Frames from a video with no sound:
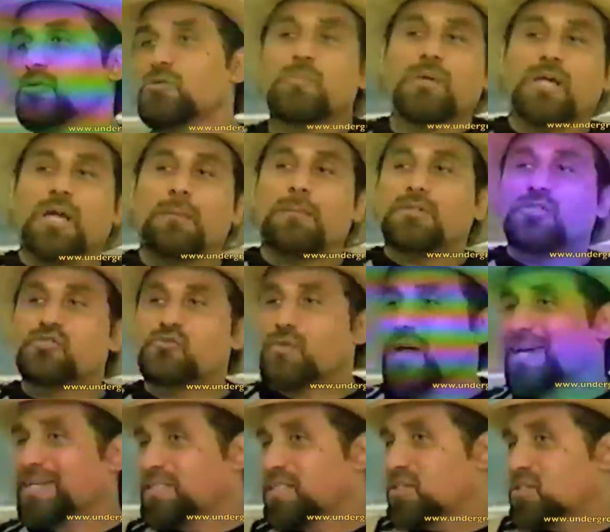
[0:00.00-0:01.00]
You become
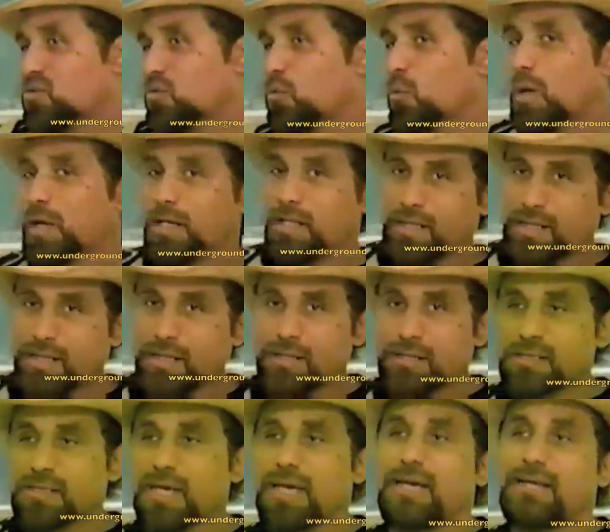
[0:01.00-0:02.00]
attracted to what it
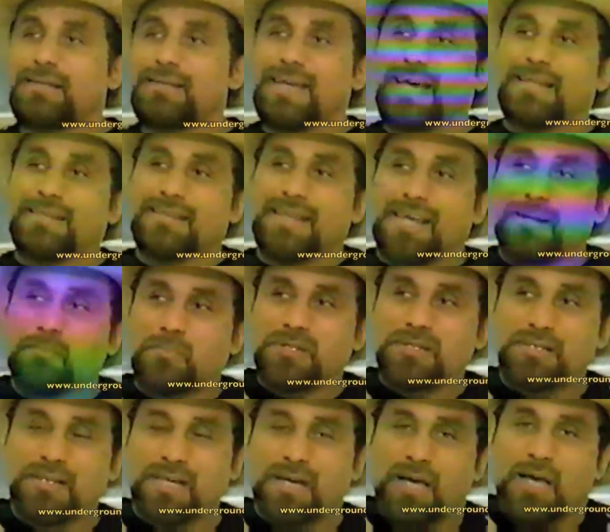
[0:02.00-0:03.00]
is that
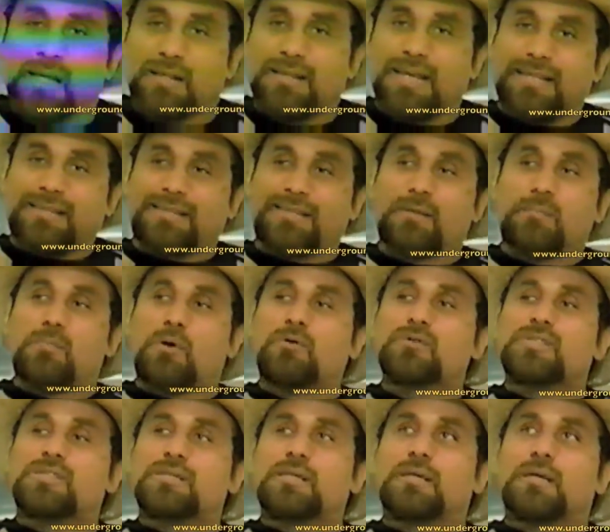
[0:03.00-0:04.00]
the
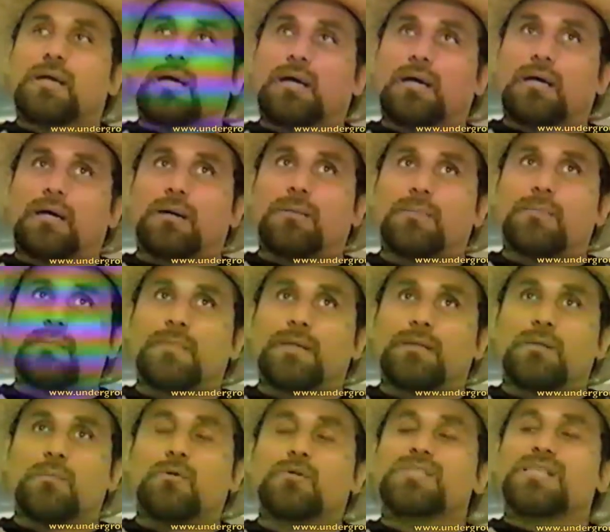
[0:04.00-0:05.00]
most
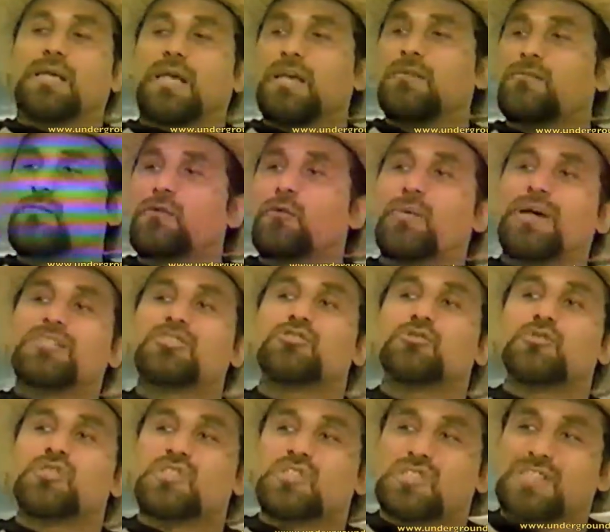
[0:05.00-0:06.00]

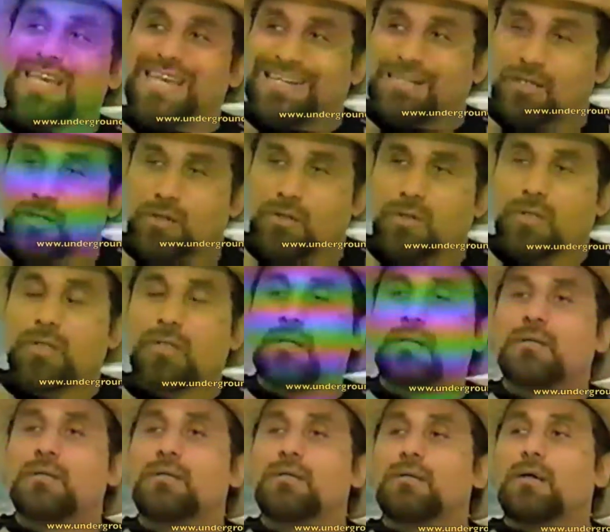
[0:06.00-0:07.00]
influential signal
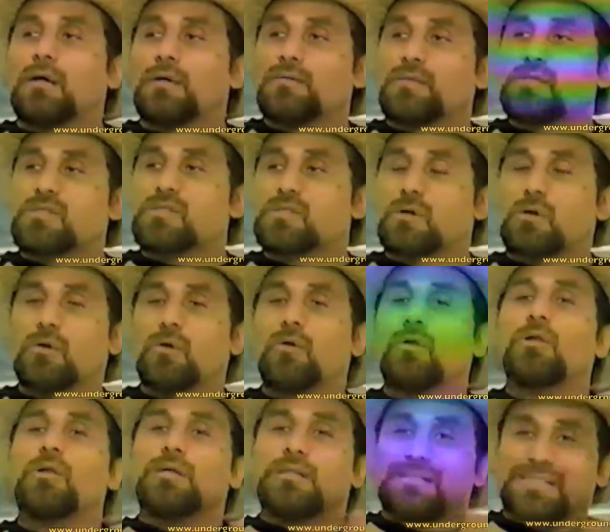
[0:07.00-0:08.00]
on the
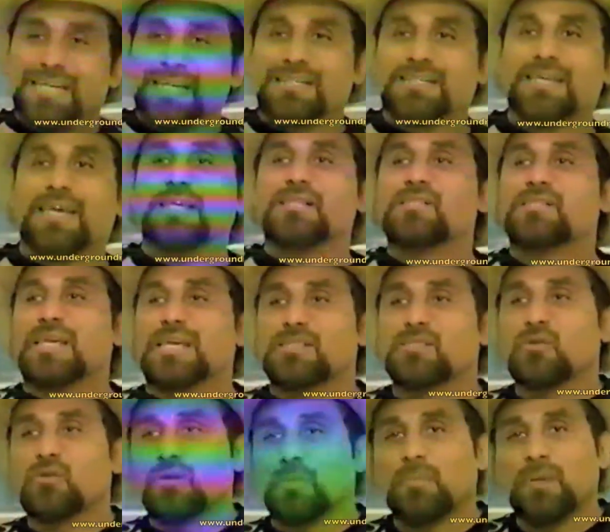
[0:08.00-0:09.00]
soul dictates is
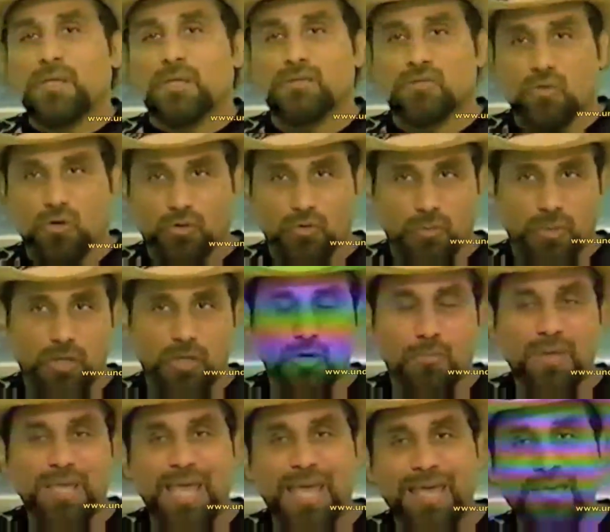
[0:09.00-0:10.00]
going to be your
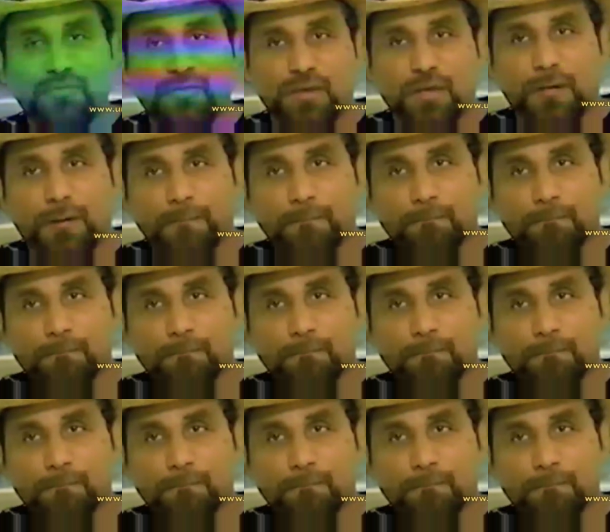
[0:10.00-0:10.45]
behavior.